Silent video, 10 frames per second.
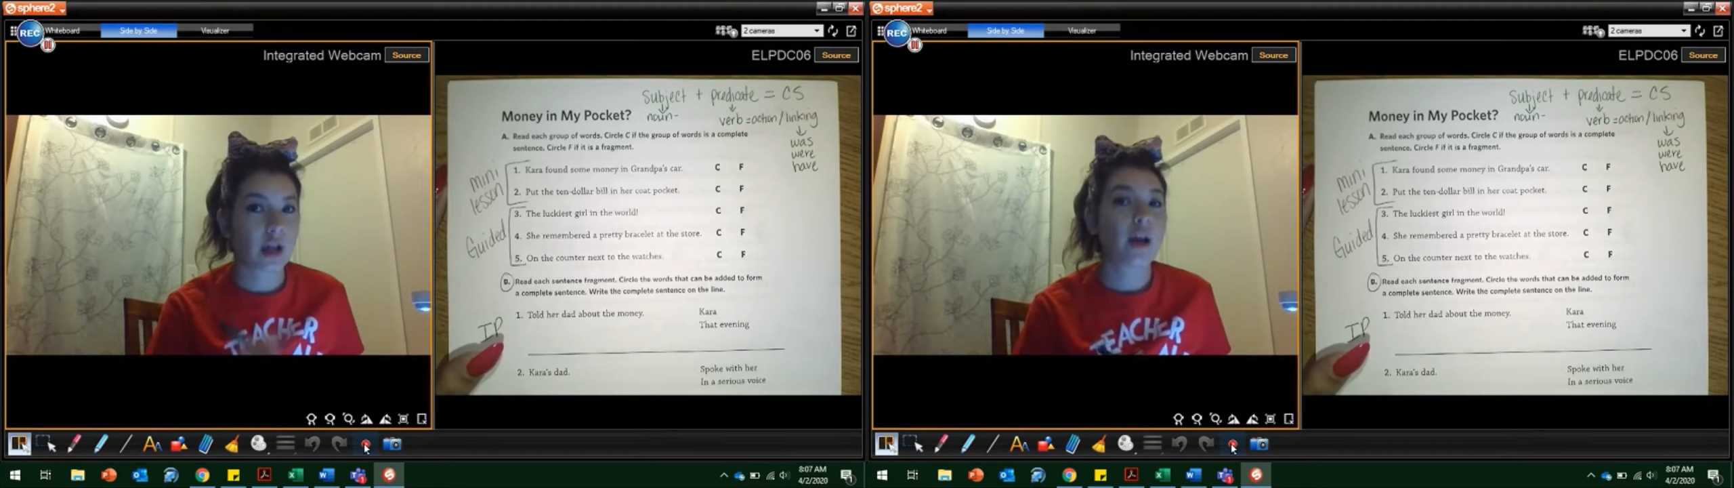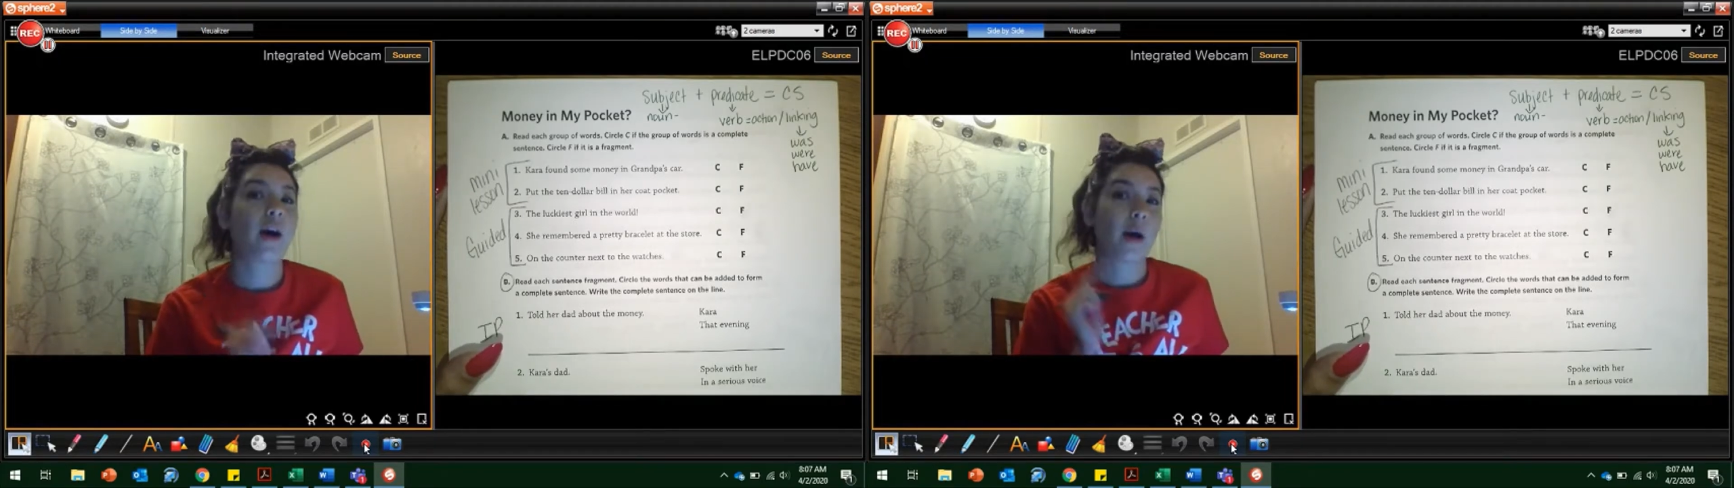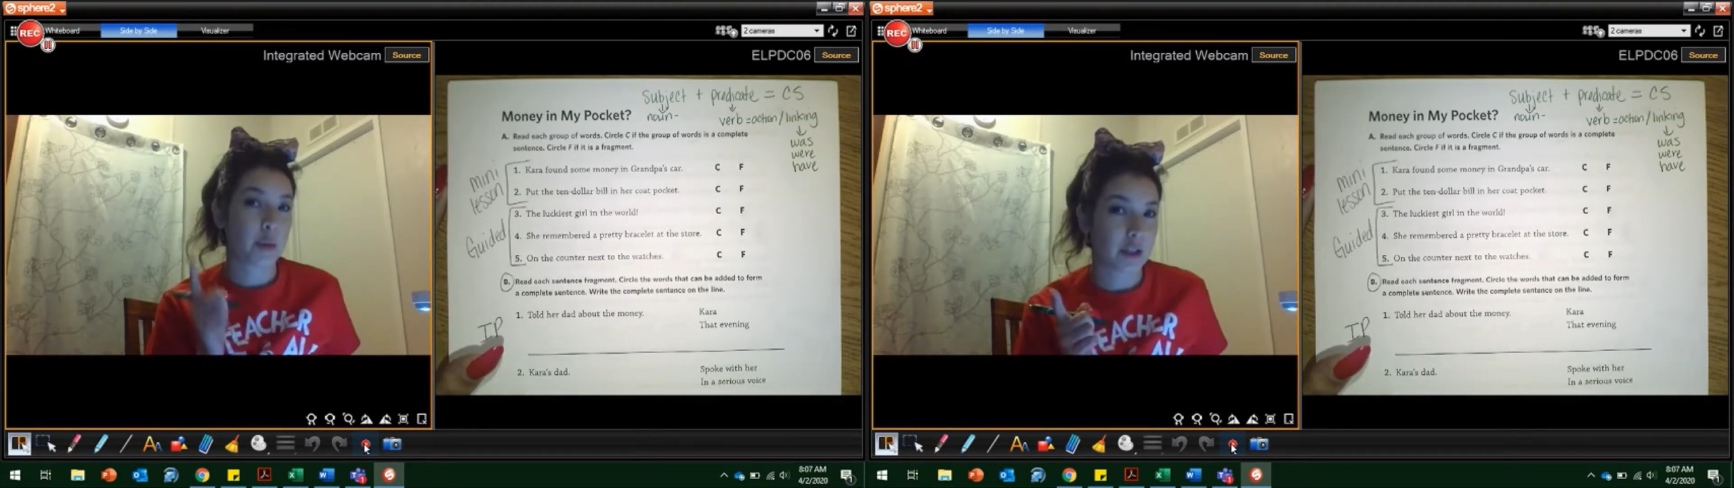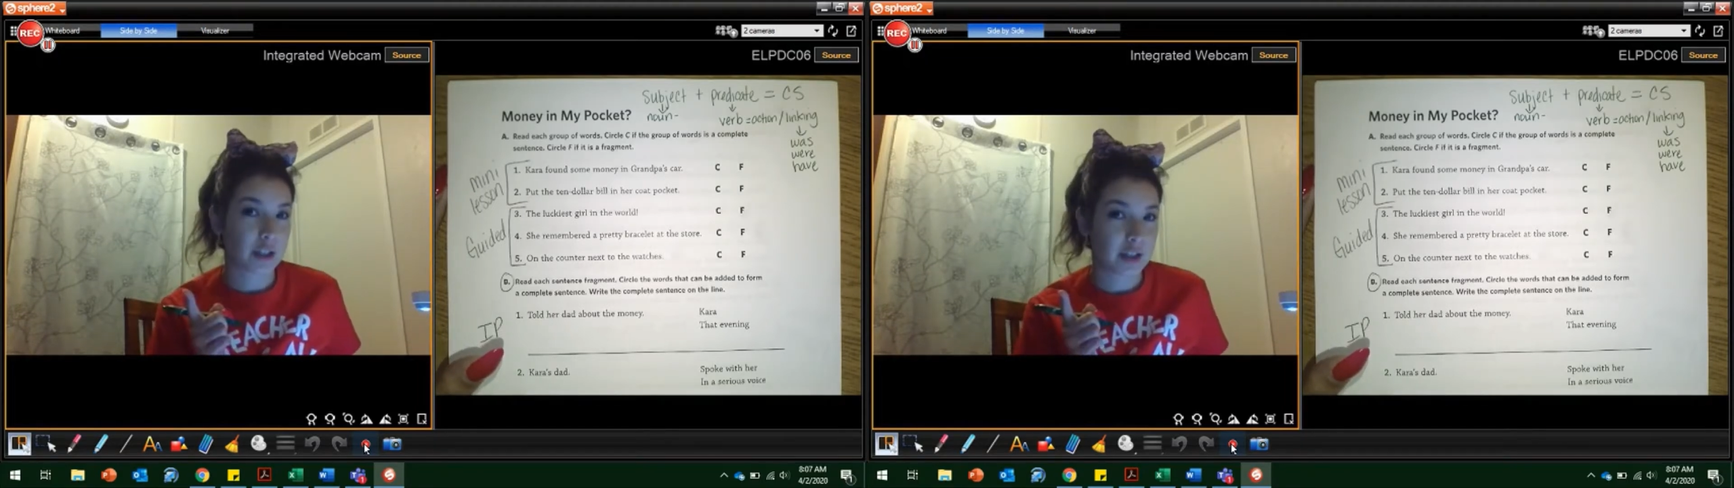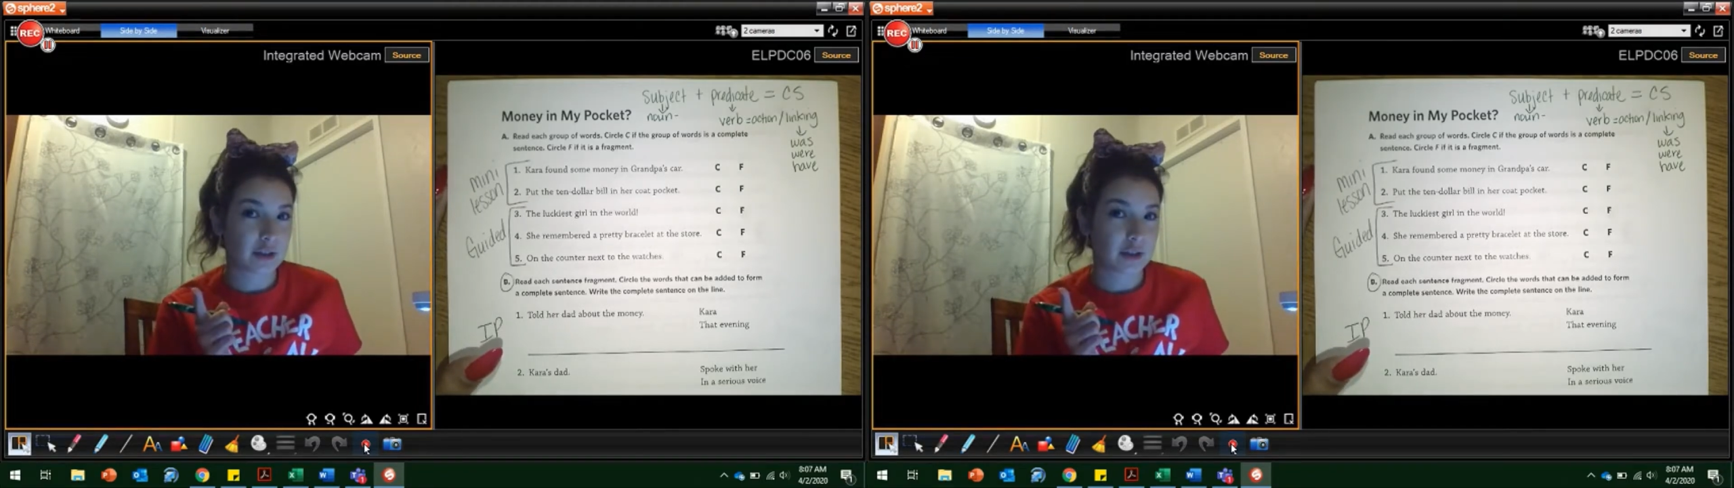A person,
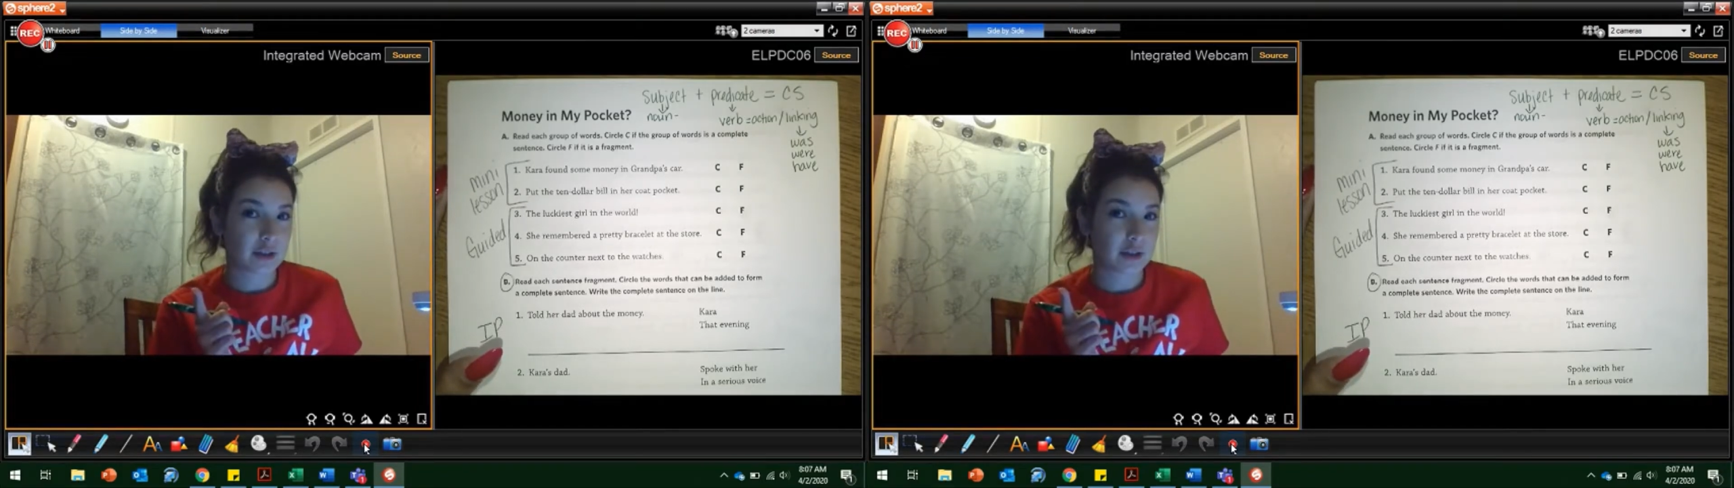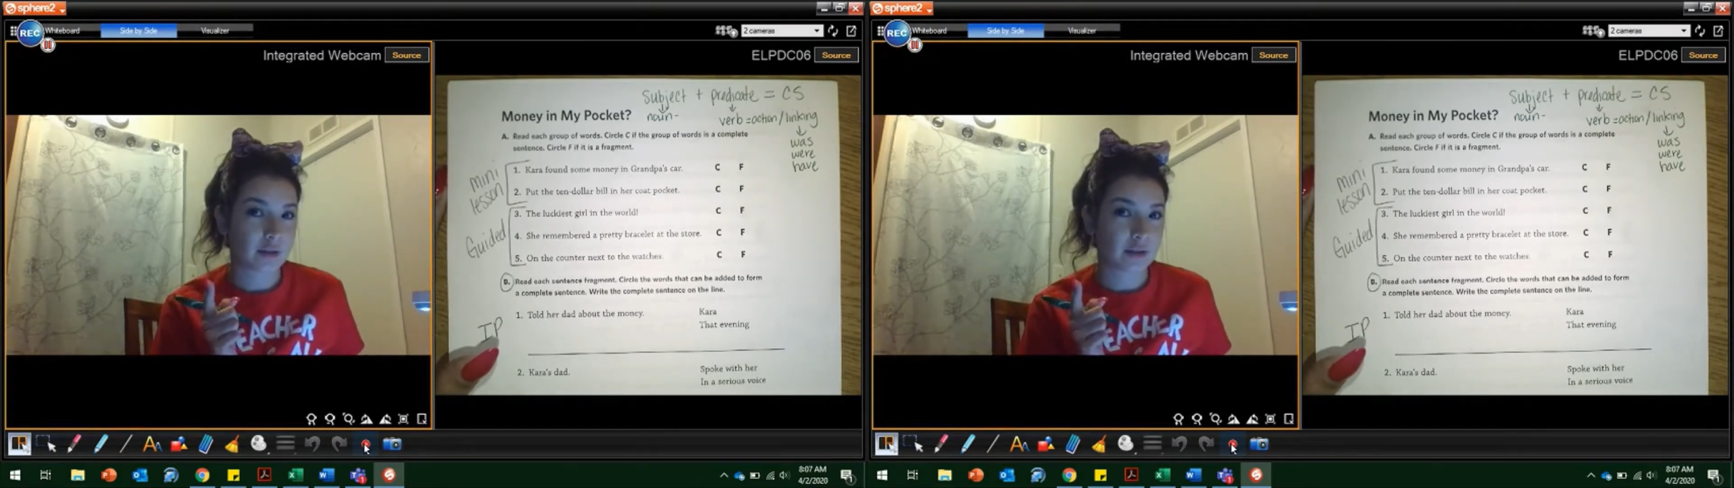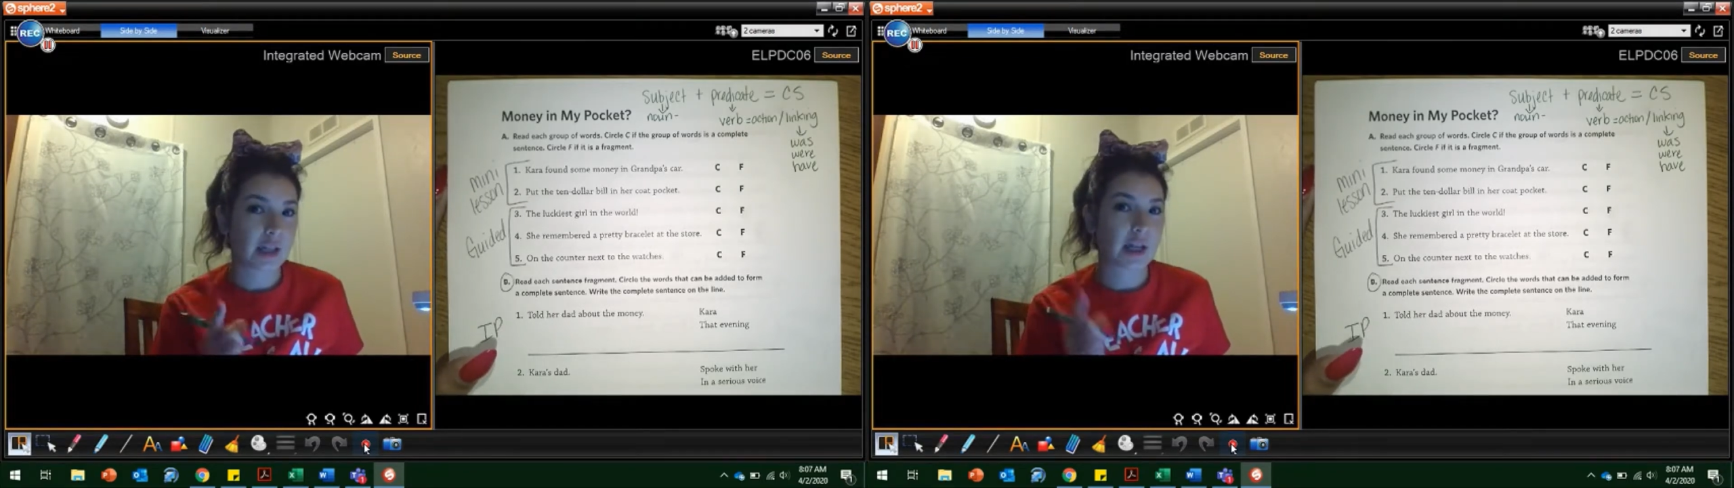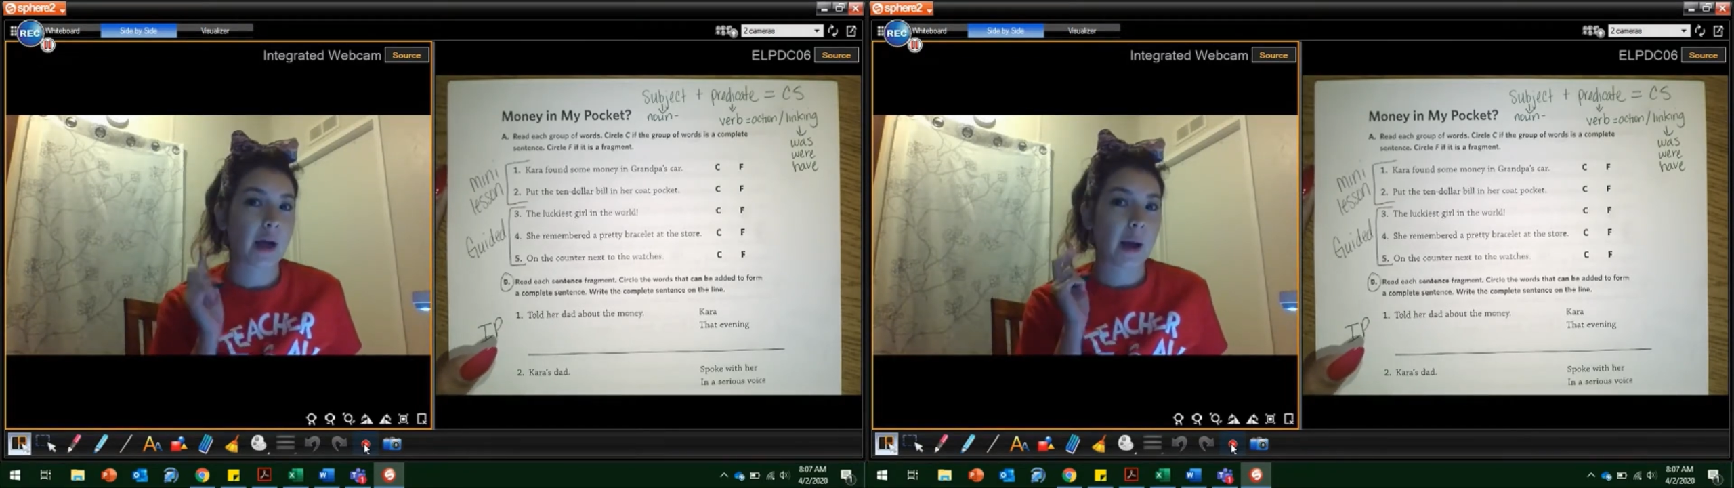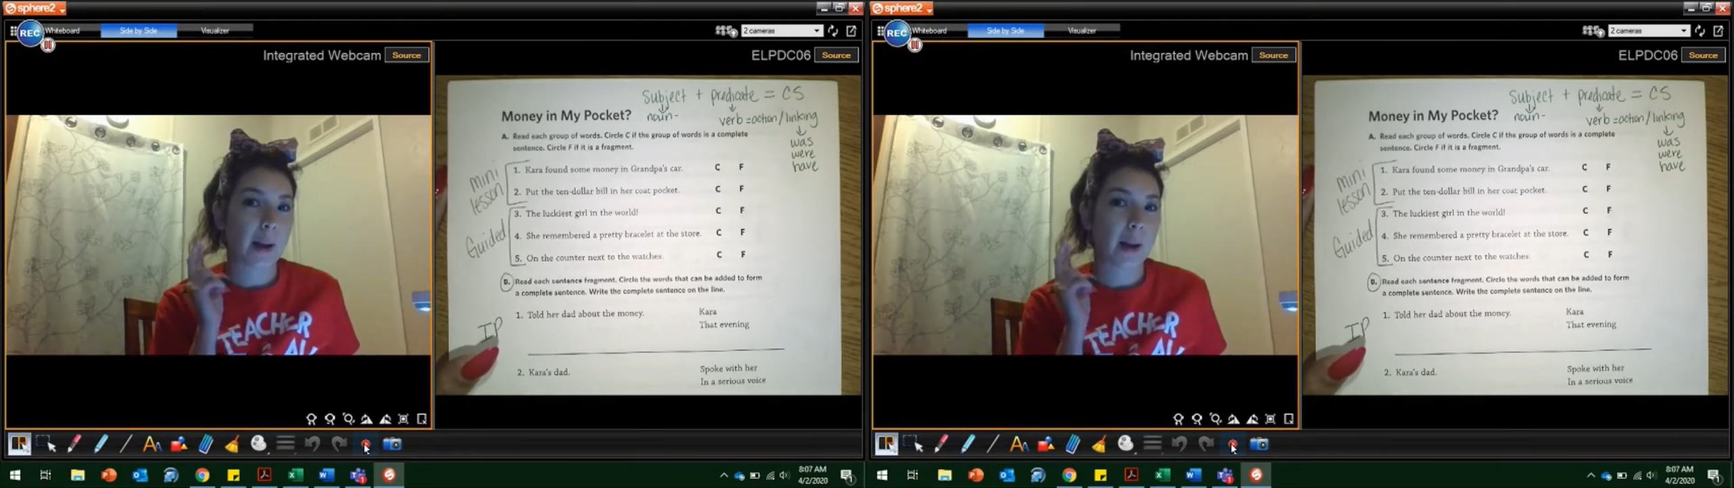a